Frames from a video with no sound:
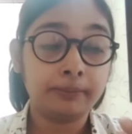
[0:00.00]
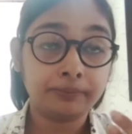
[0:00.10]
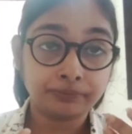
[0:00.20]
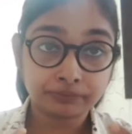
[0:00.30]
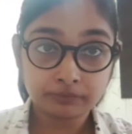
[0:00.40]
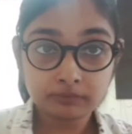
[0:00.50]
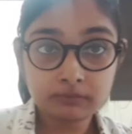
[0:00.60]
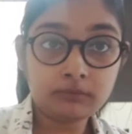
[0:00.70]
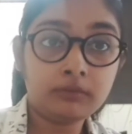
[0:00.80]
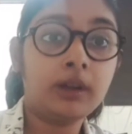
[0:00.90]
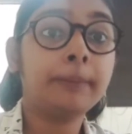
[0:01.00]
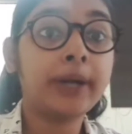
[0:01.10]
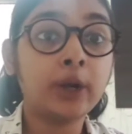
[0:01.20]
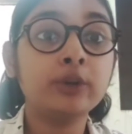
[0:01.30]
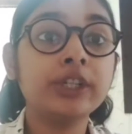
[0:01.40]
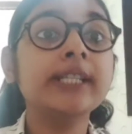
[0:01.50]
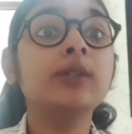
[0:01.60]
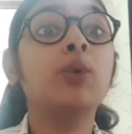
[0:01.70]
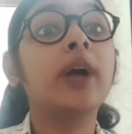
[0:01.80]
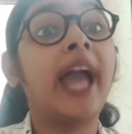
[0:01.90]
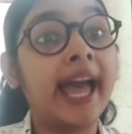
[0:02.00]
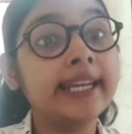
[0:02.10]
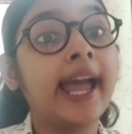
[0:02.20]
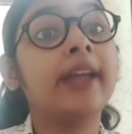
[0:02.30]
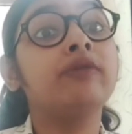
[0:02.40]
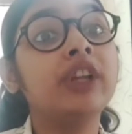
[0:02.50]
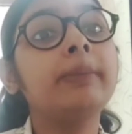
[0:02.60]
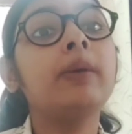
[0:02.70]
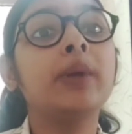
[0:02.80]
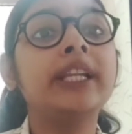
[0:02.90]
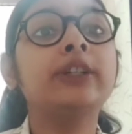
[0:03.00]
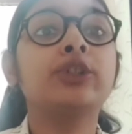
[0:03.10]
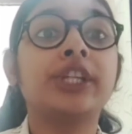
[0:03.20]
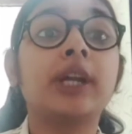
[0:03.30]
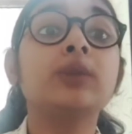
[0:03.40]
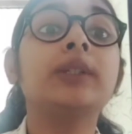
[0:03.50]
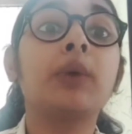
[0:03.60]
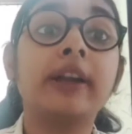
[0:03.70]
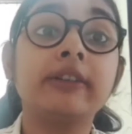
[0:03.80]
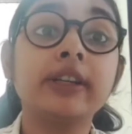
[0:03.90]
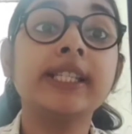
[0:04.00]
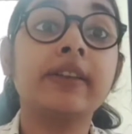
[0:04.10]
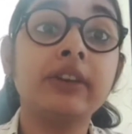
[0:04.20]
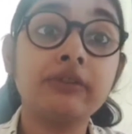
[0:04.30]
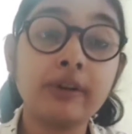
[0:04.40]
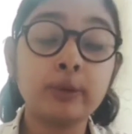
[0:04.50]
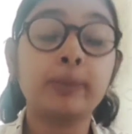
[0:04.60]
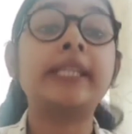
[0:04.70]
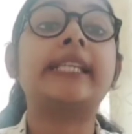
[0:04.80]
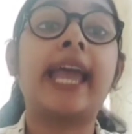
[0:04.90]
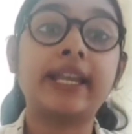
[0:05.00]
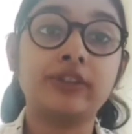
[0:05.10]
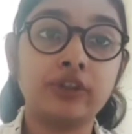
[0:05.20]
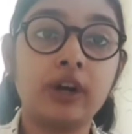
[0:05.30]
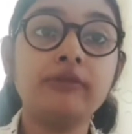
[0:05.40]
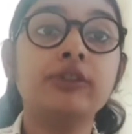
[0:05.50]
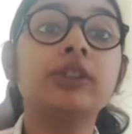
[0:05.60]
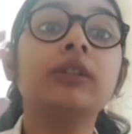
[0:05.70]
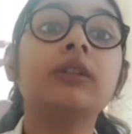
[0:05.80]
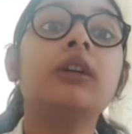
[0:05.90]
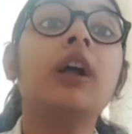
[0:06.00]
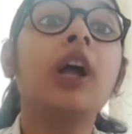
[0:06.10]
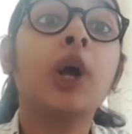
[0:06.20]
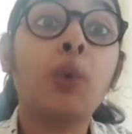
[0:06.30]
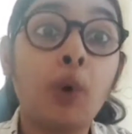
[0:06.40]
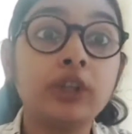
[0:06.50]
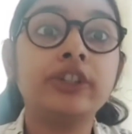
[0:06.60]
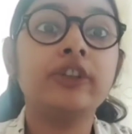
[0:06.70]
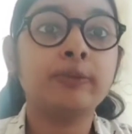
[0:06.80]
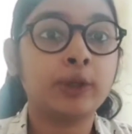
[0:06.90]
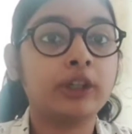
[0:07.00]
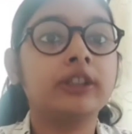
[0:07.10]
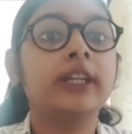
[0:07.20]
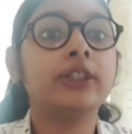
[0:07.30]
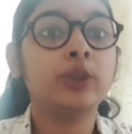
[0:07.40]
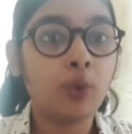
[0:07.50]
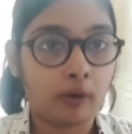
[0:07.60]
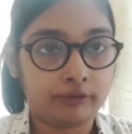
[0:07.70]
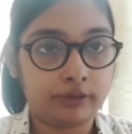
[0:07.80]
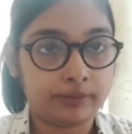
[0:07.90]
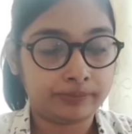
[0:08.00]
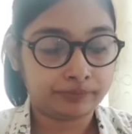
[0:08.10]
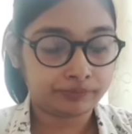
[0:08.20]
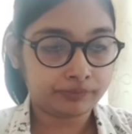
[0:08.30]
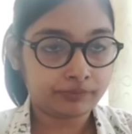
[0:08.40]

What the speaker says: The priorities who can and will be willing to shed out that 175 rupees extra for the quality of product that you offer.